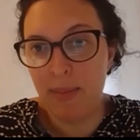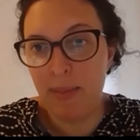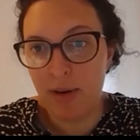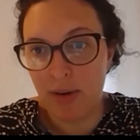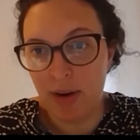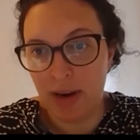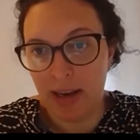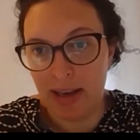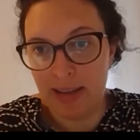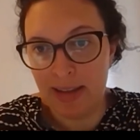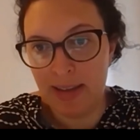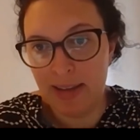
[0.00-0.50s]

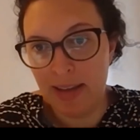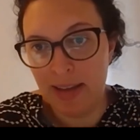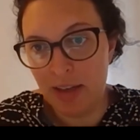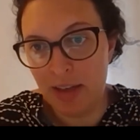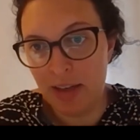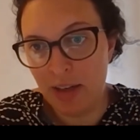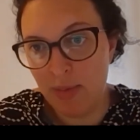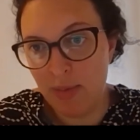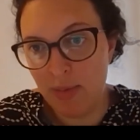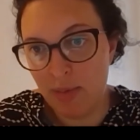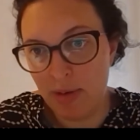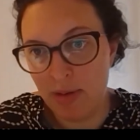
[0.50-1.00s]
Chris,
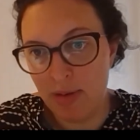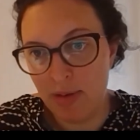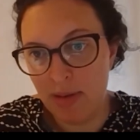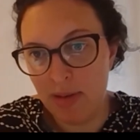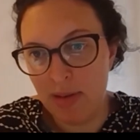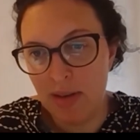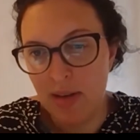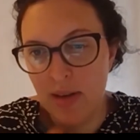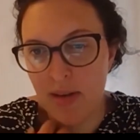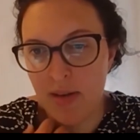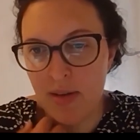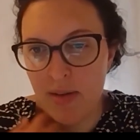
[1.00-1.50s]
did you want
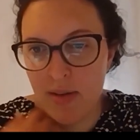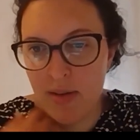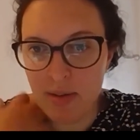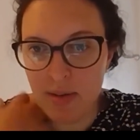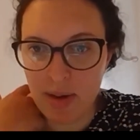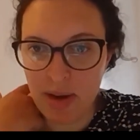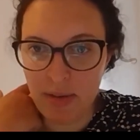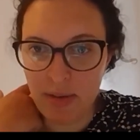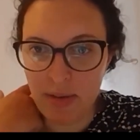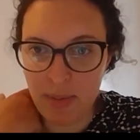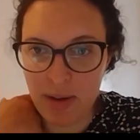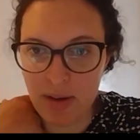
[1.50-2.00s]

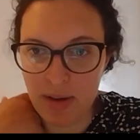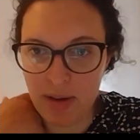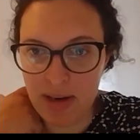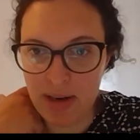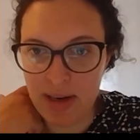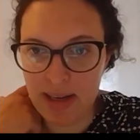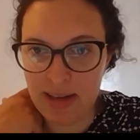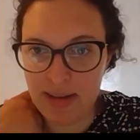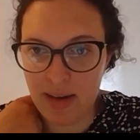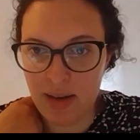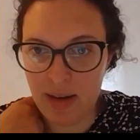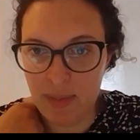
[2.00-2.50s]
to, have we got
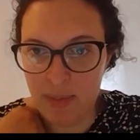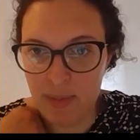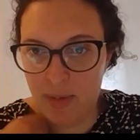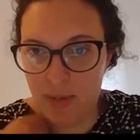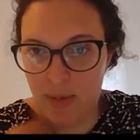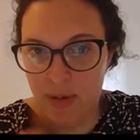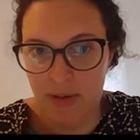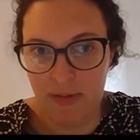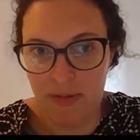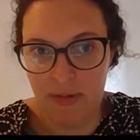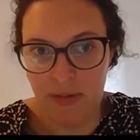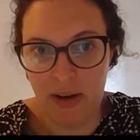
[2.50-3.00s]
an
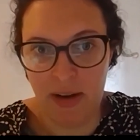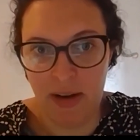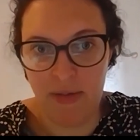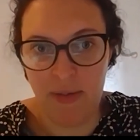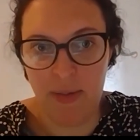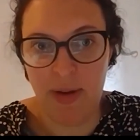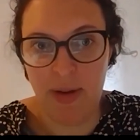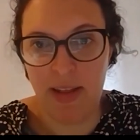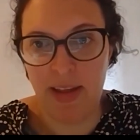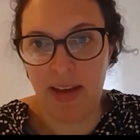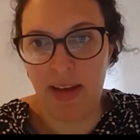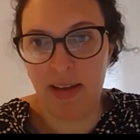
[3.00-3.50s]
example
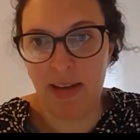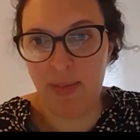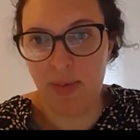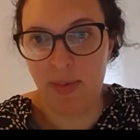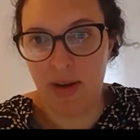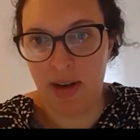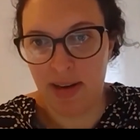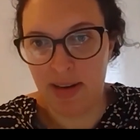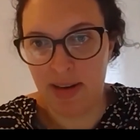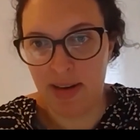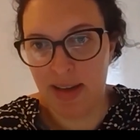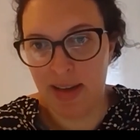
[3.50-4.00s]
of where that's
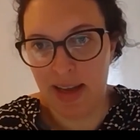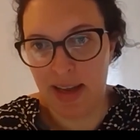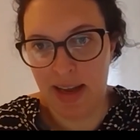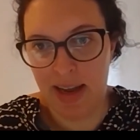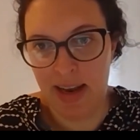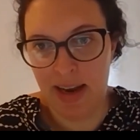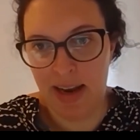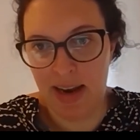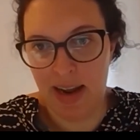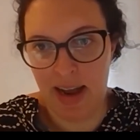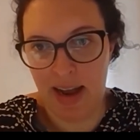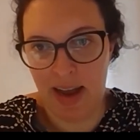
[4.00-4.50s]
worked
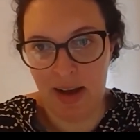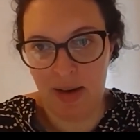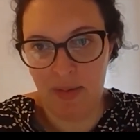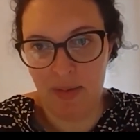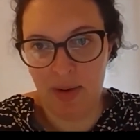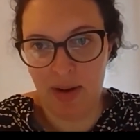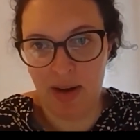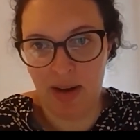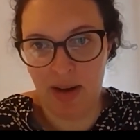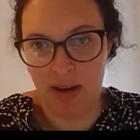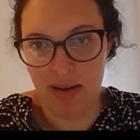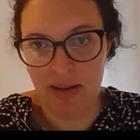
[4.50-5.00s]
in
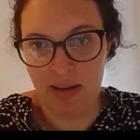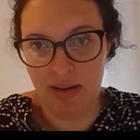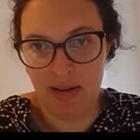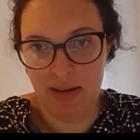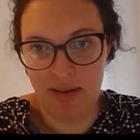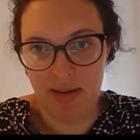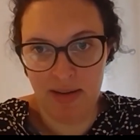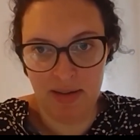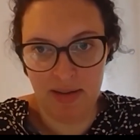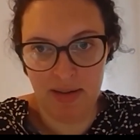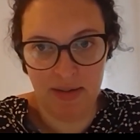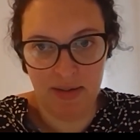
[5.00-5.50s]

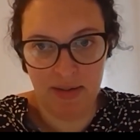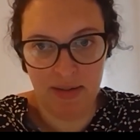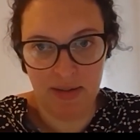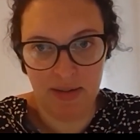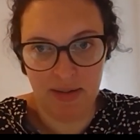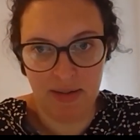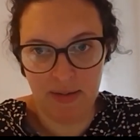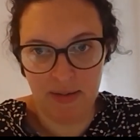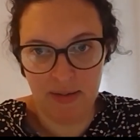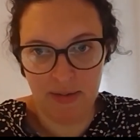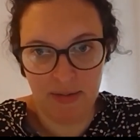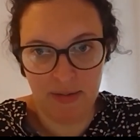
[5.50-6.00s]

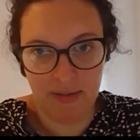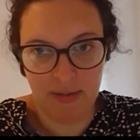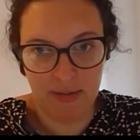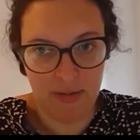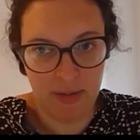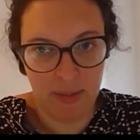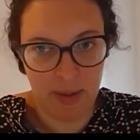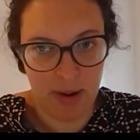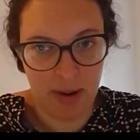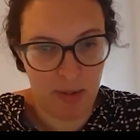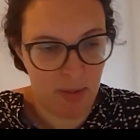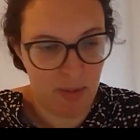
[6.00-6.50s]

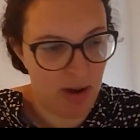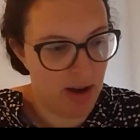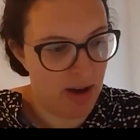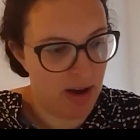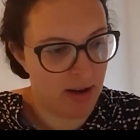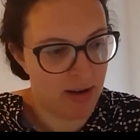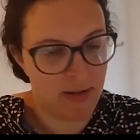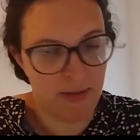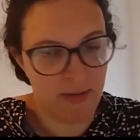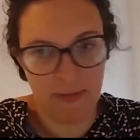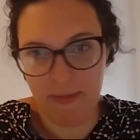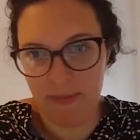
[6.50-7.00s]
from our
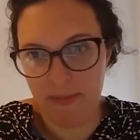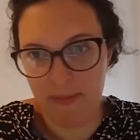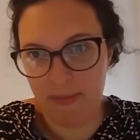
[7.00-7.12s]
work?